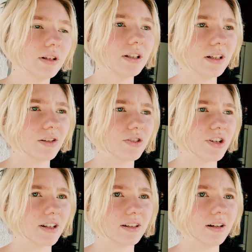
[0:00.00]

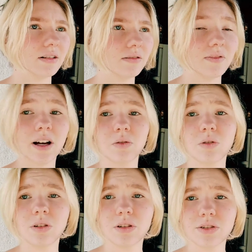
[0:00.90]
contractile back
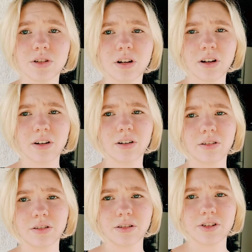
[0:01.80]
walls, or
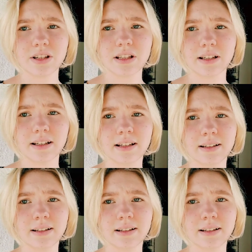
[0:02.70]
just like